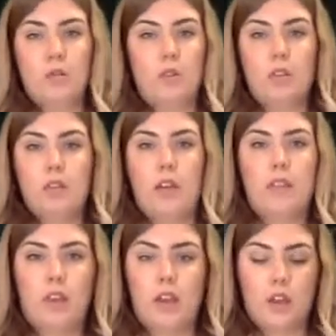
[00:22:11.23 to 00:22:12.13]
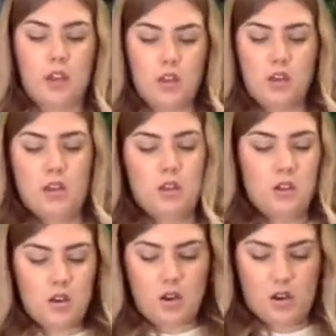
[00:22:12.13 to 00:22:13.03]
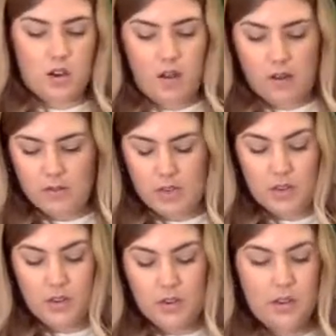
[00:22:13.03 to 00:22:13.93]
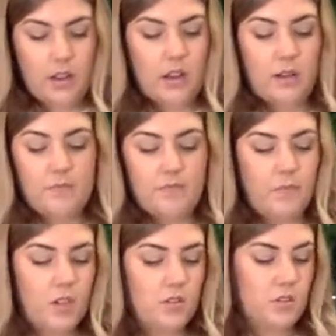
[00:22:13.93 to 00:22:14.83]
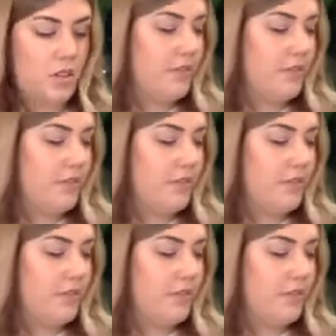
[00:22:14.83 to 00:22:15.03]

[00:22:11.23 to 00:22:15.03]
with nothing around it, just a